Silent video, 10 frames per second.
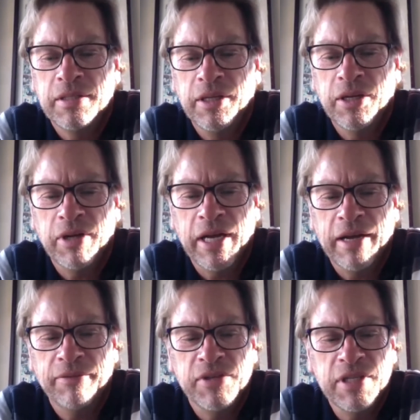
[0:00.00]
you know, I
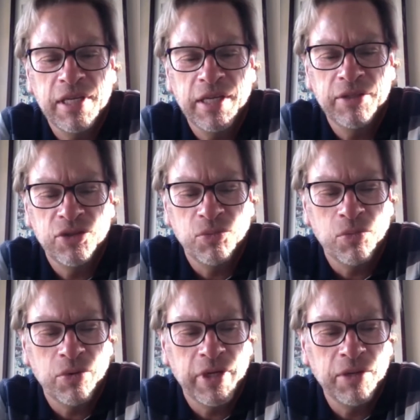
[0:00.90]
have to say just
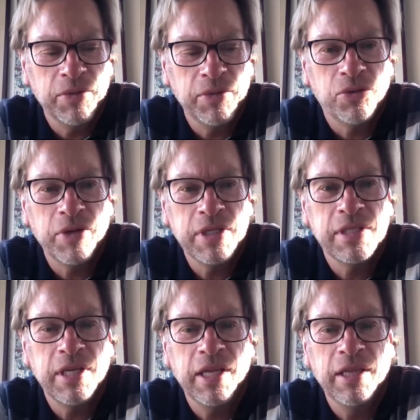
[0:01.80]
working with
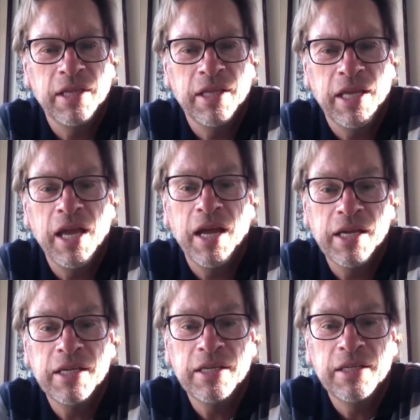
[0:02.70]
Chris and the
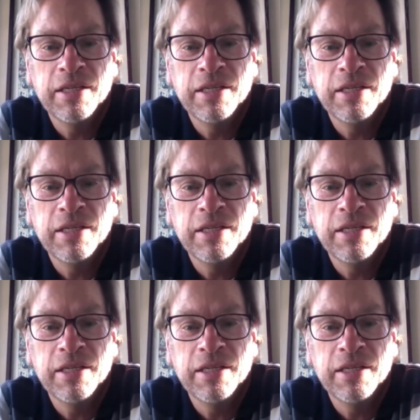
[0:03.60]
gang